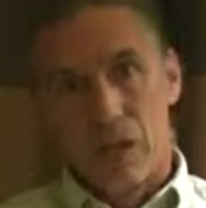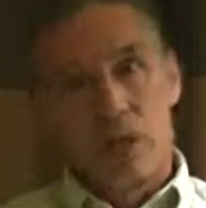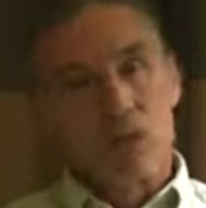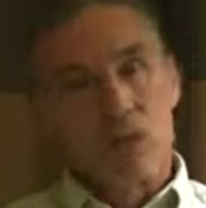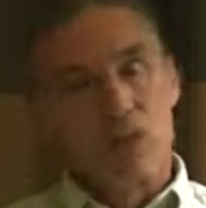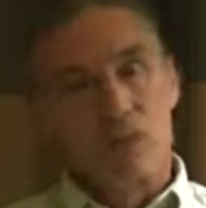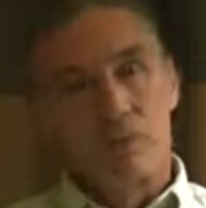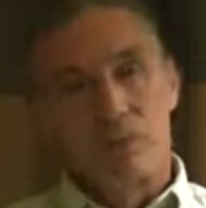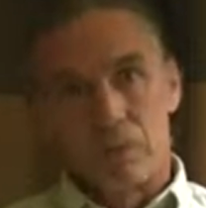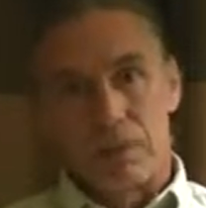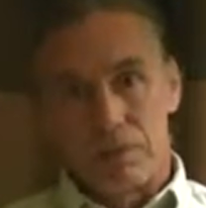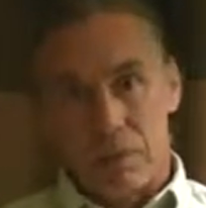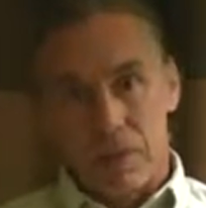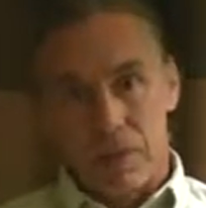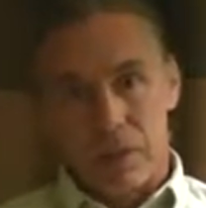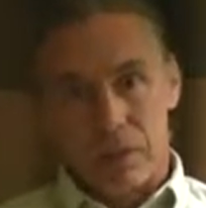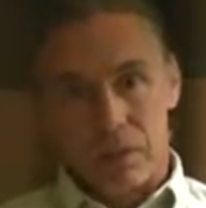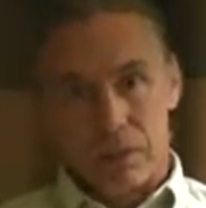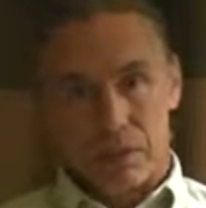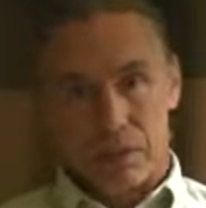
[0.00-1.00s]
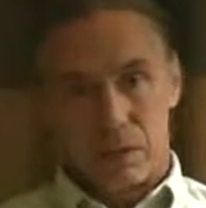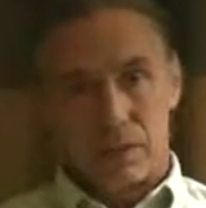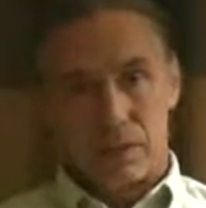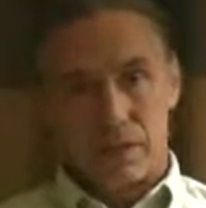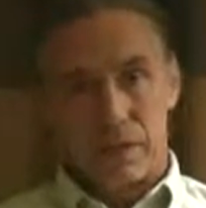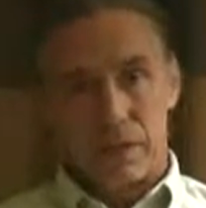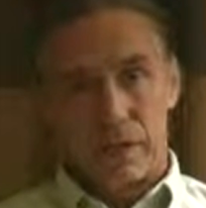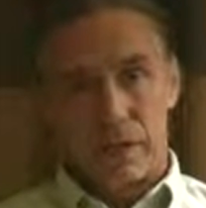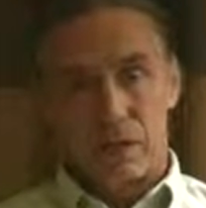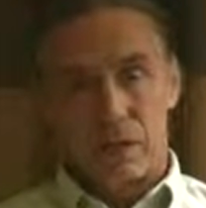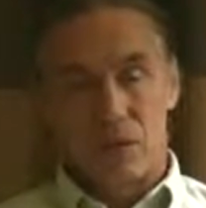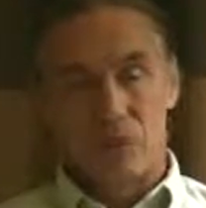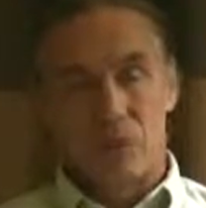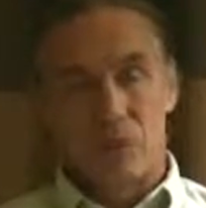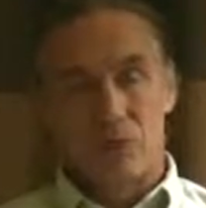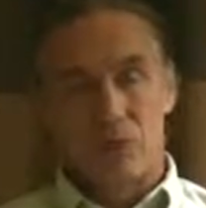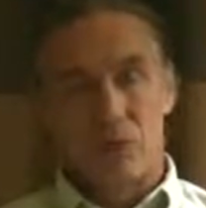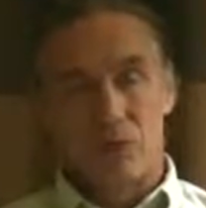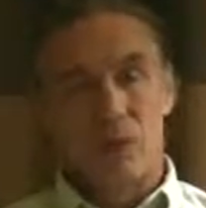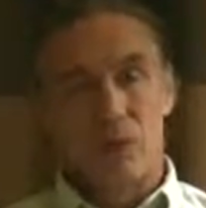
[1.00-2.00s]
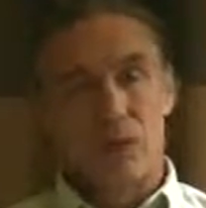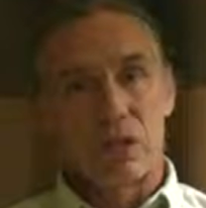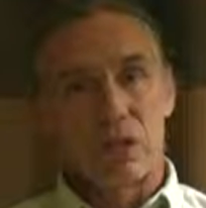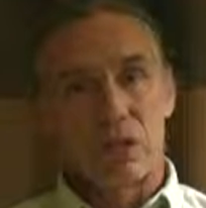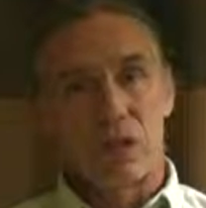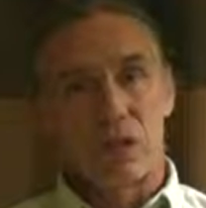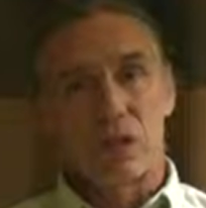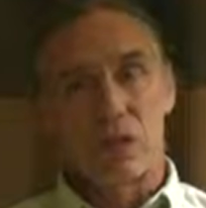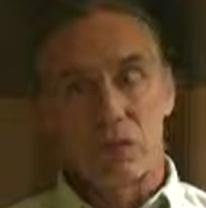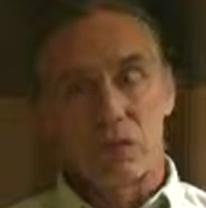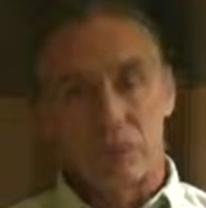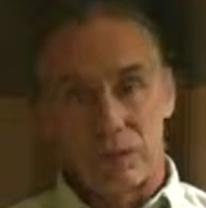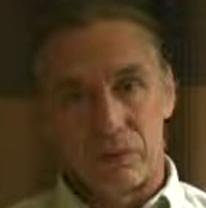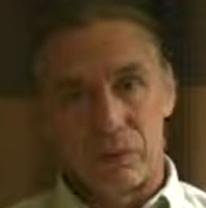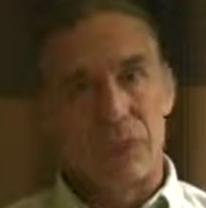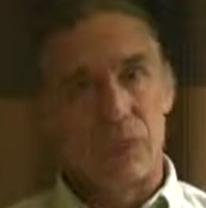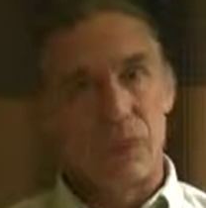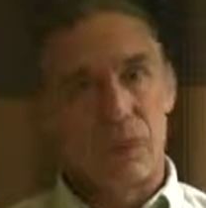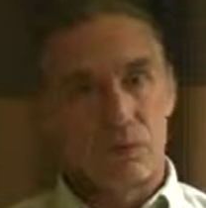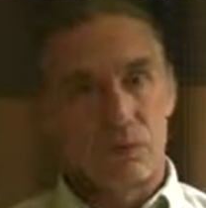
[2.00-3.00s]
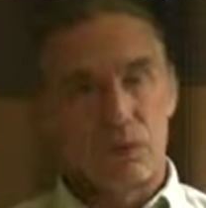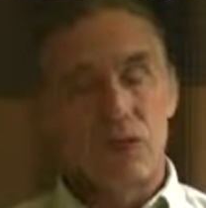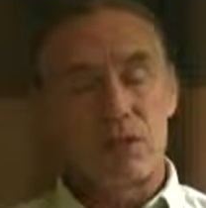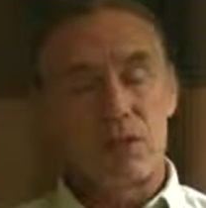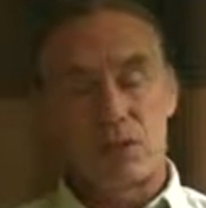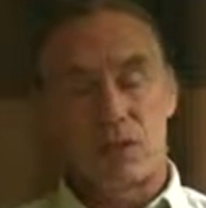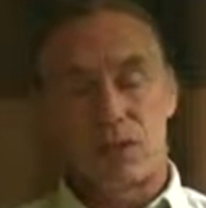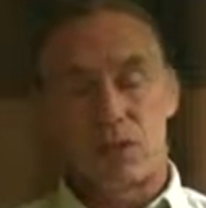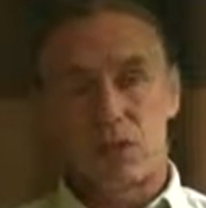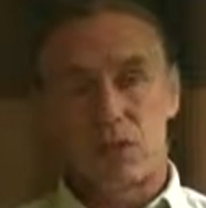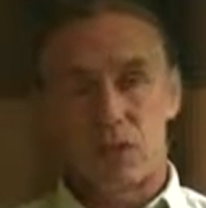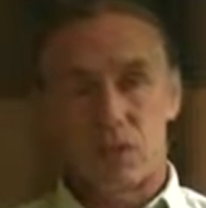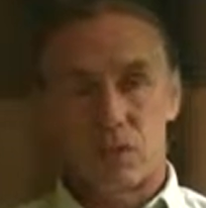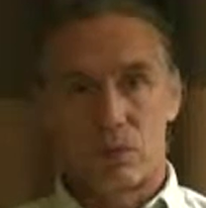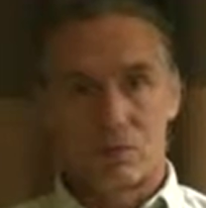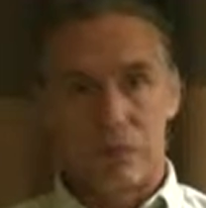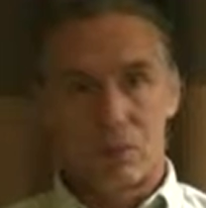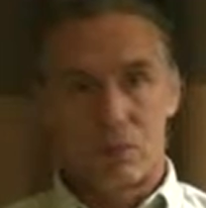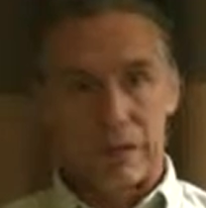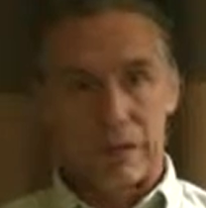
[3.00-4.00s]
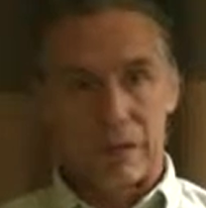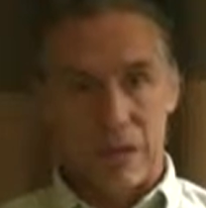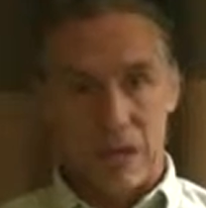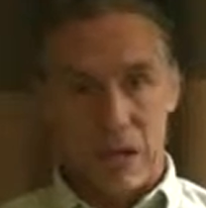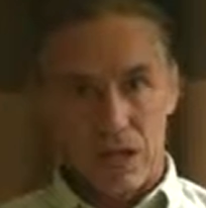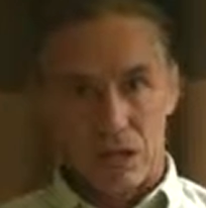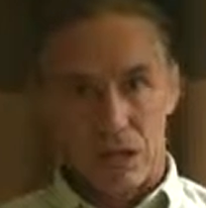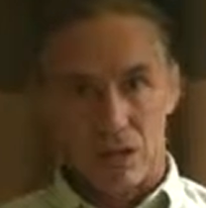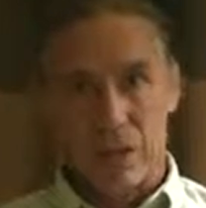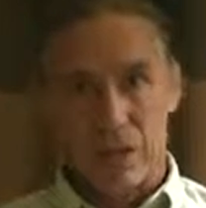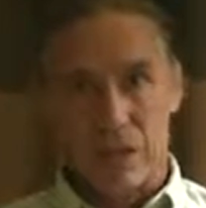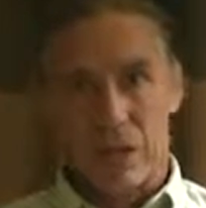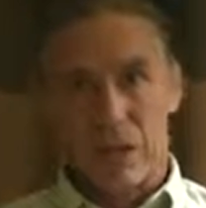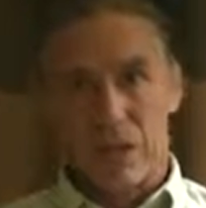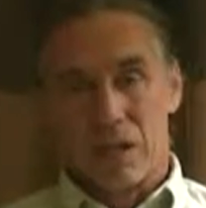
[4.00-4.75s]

should be embedded in their brain, in which usually we'll see, as research shows in my classroom,